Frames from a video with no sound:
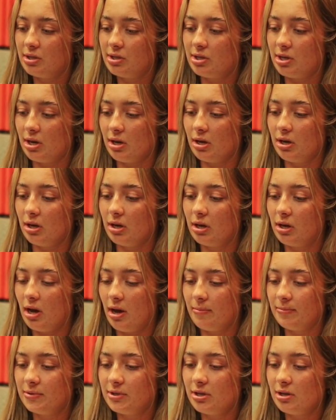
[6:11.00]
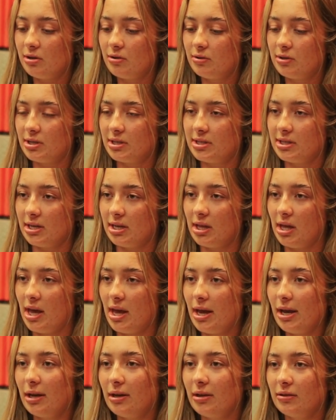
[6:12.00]
to come to to see
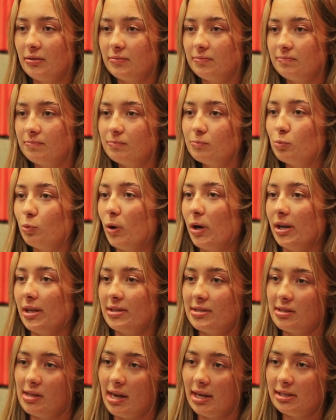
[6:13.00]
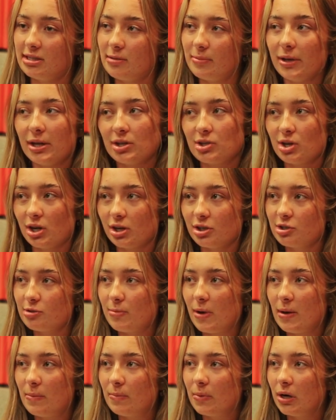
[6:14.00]
like what it's like to be a Chaarg
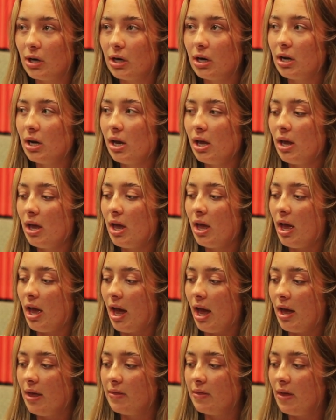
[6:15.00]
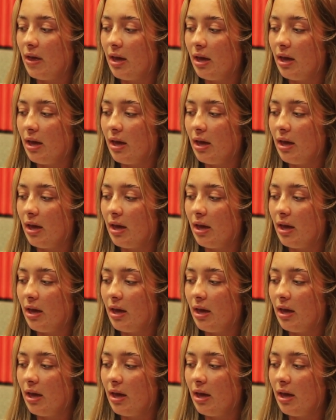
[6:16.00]
member. And